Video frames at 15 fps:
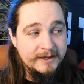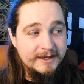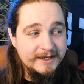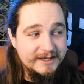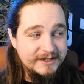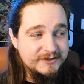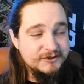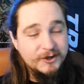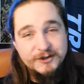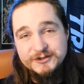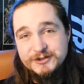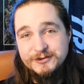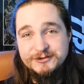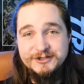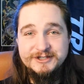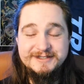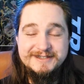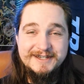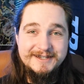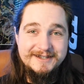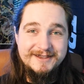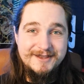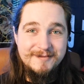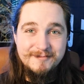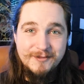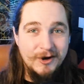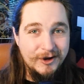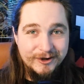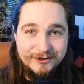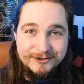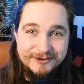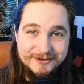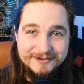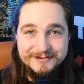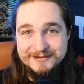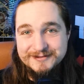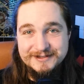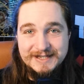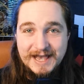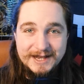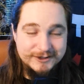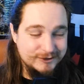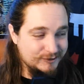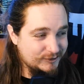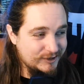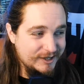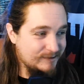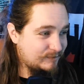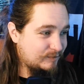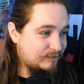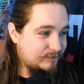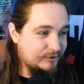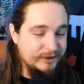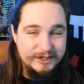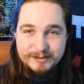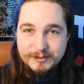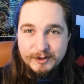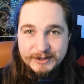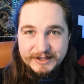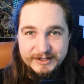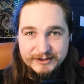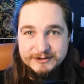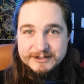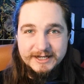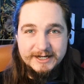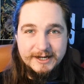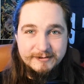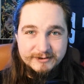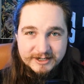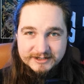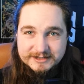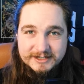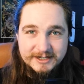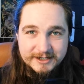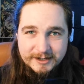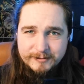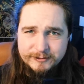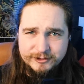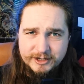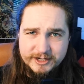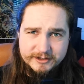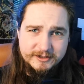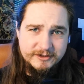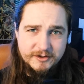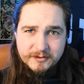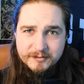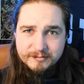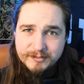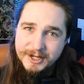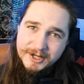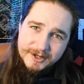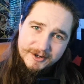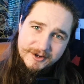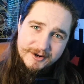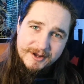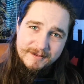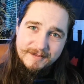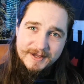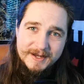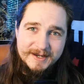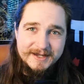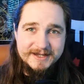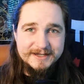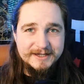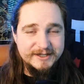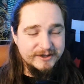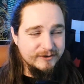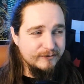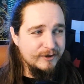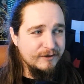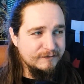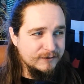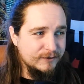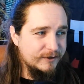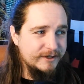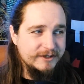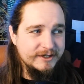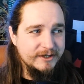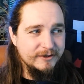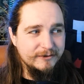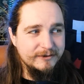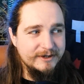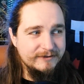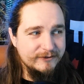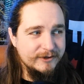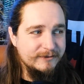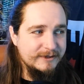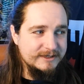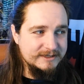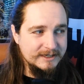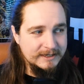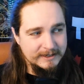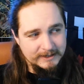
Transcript: He's also just like the model slash like pretty boy dude. Like, I'm not saying I'm attracted to him, but you know what I mean. He had like the Ralph Lauren deal or whatever it was.